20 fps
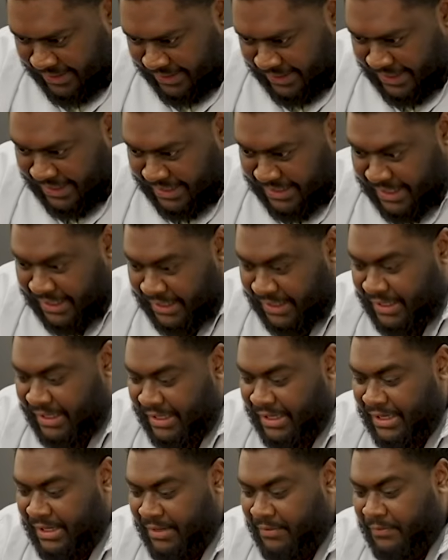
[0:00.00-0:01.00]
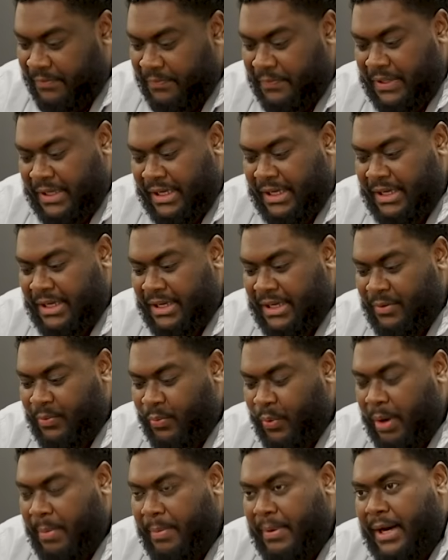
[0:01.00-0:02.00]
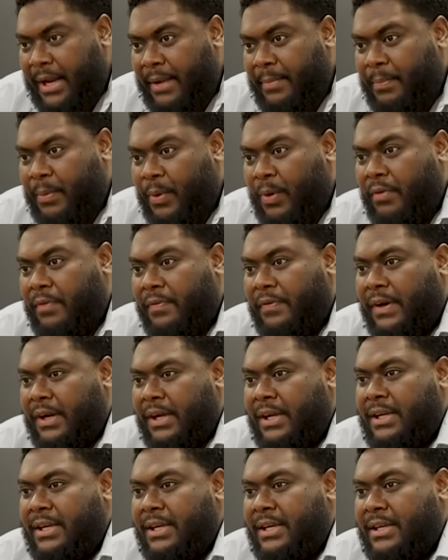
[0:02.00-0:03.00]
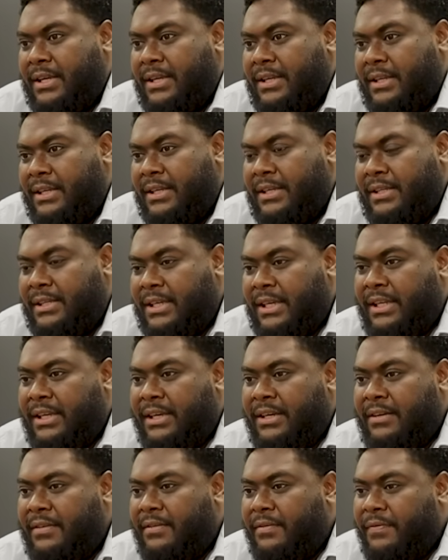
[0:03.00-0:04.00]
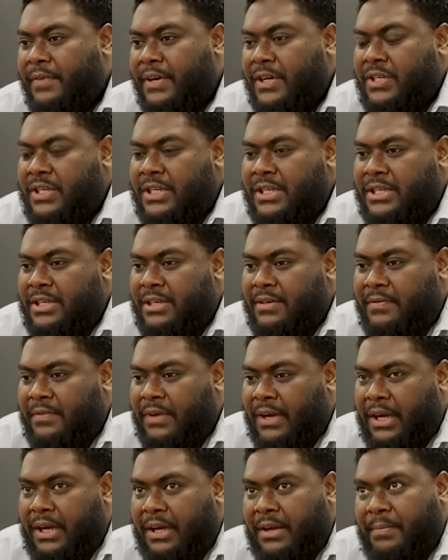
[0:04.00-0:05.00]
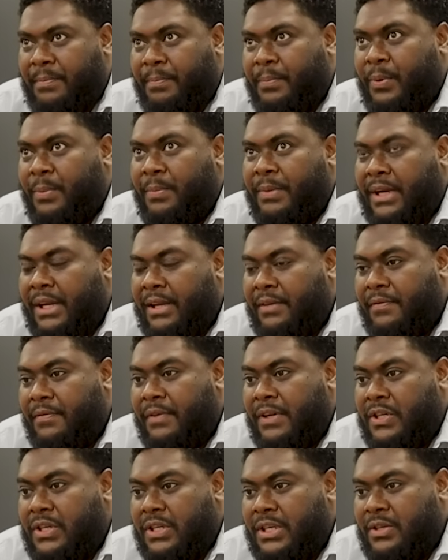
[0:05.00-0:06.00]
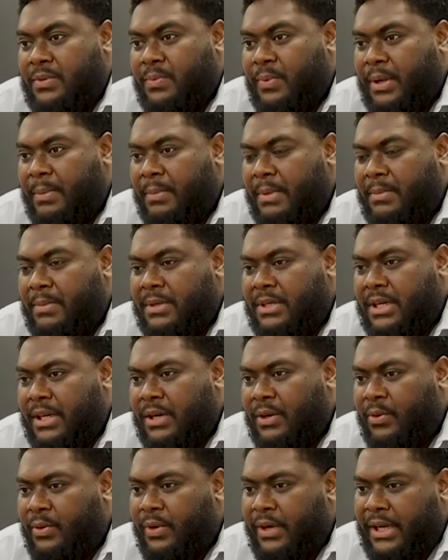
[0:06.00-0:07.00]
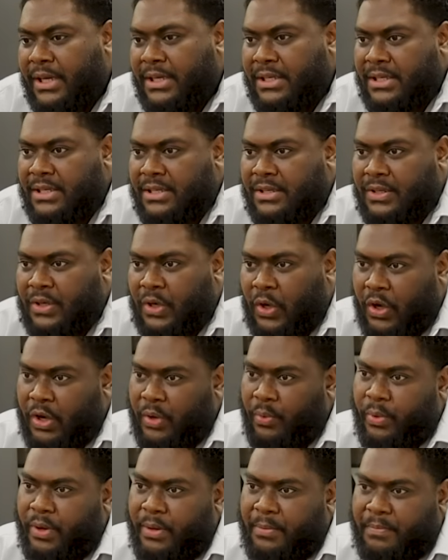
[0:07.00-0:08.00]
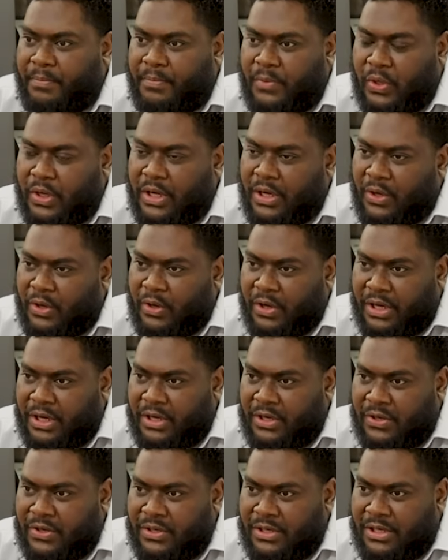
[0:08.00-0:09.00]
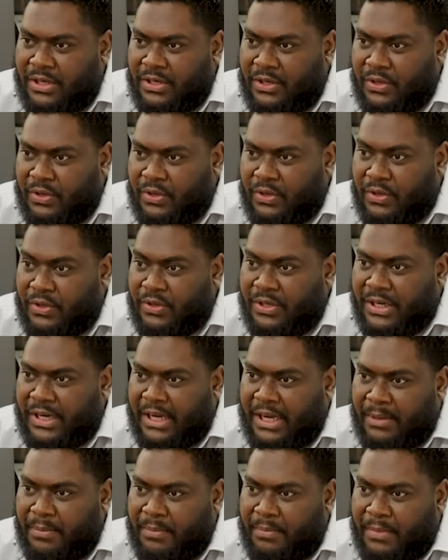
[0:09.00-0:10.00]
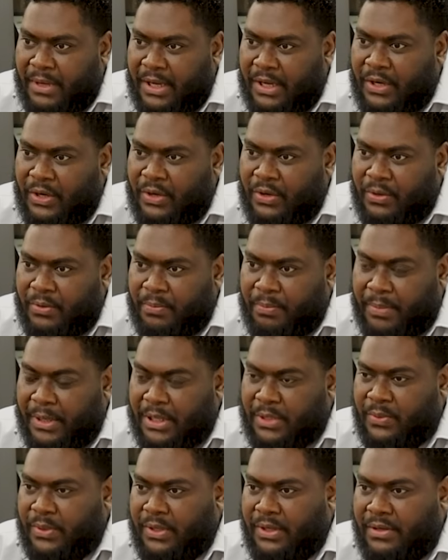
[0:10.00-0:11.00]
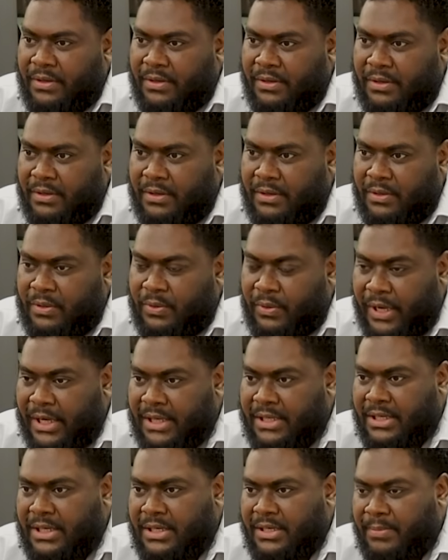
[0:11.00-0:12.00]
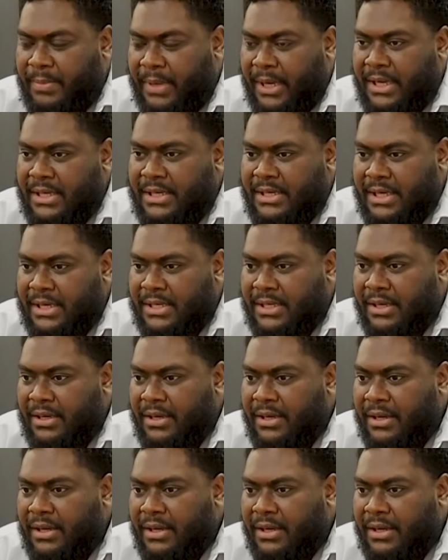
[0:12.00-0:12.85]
Excitingly enough, the web and app offer certain functions and probably like features where members can go and access. On a web, you can log in using your username and your password to access My NCSL.